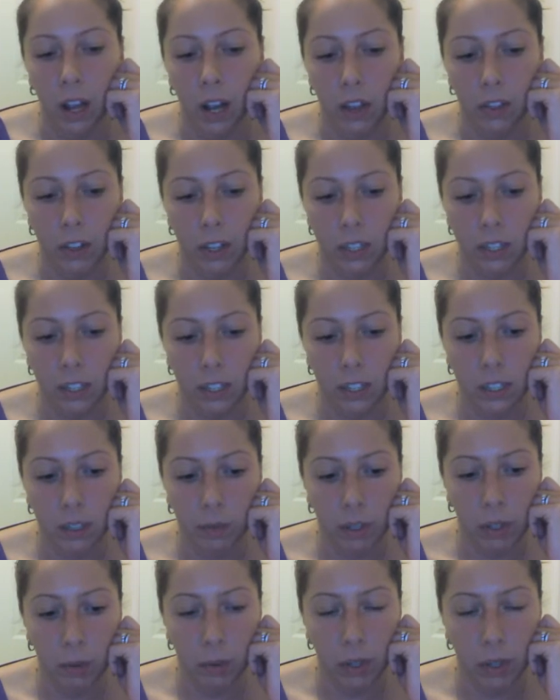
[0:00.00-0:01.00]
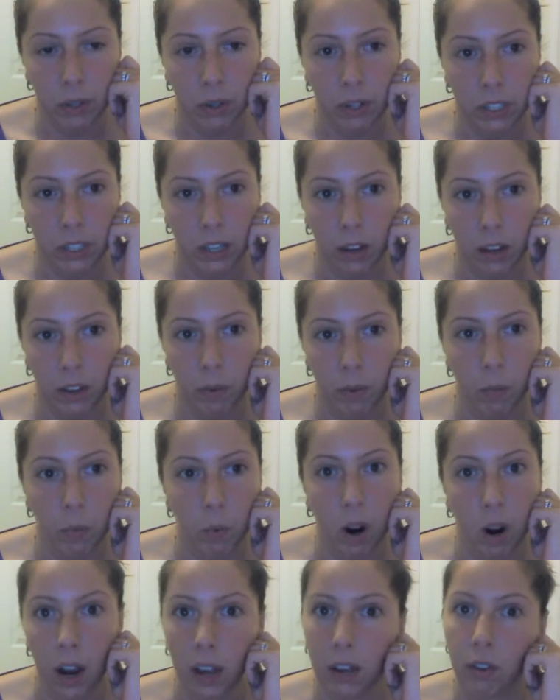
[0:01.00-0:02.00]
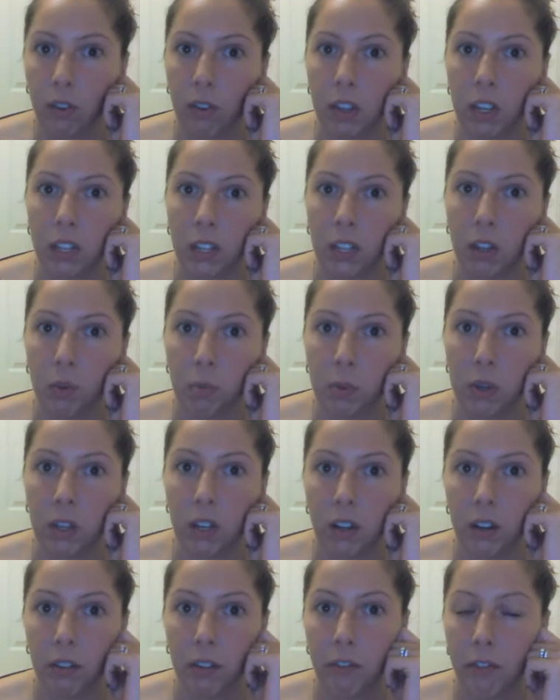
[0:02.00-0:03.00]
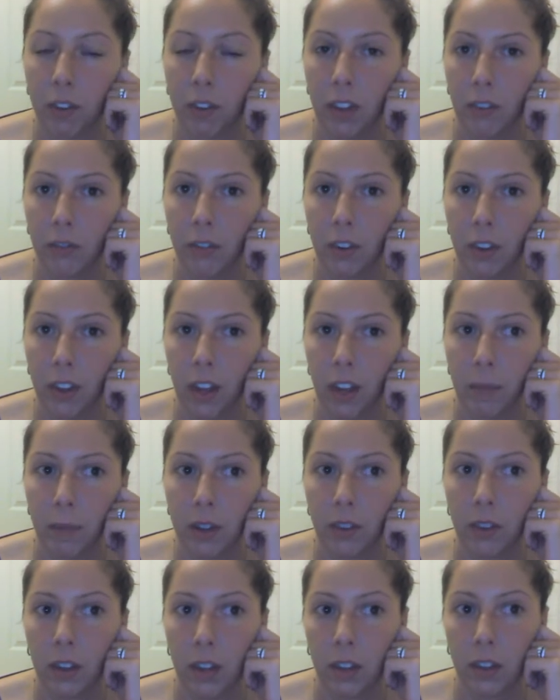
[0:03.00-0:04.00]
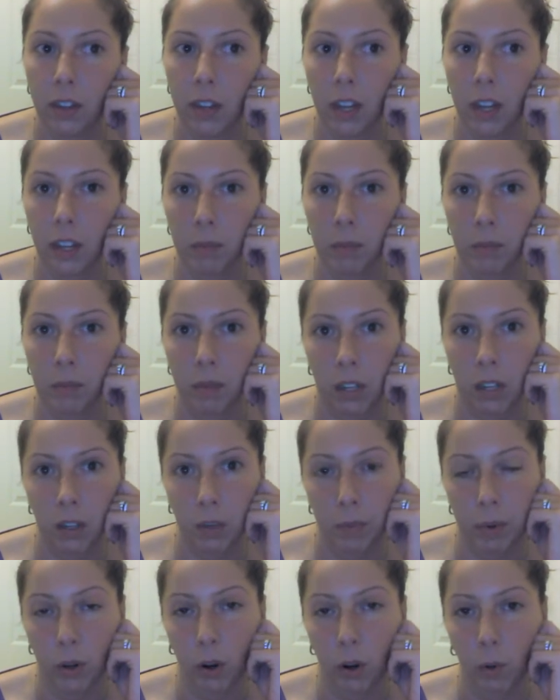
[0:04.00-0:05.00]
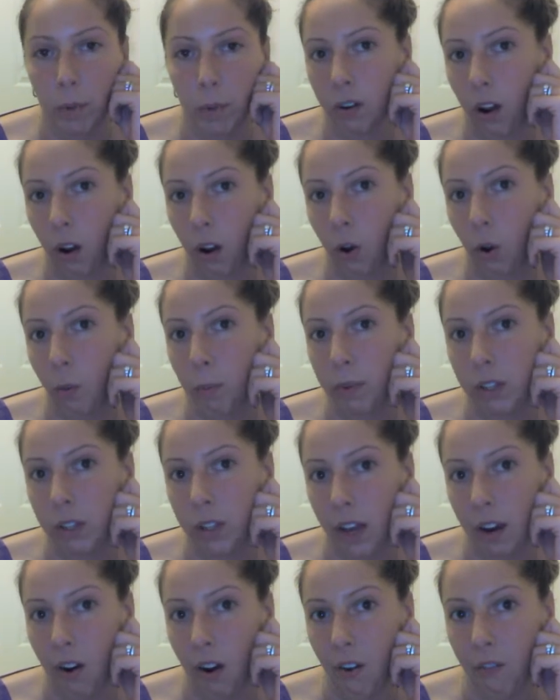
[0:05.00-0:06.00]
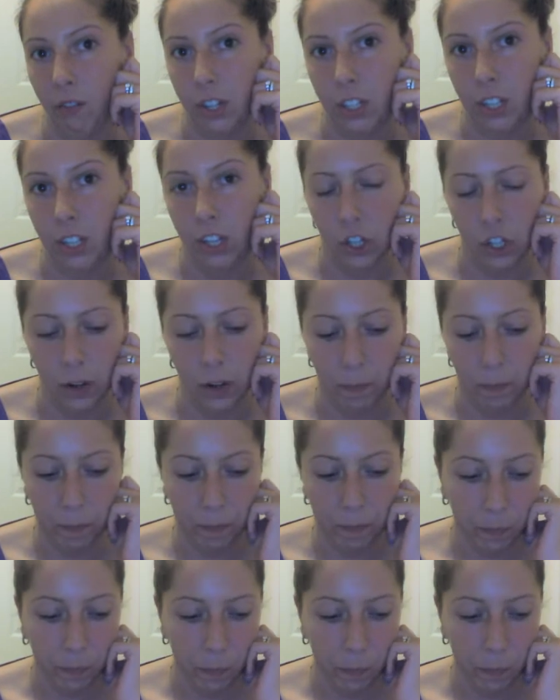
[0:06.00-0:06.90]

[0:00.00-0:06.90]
And this is something where you can tell them why you think that you'd be a good fit for them, and then they can either be open or not open to that conversation.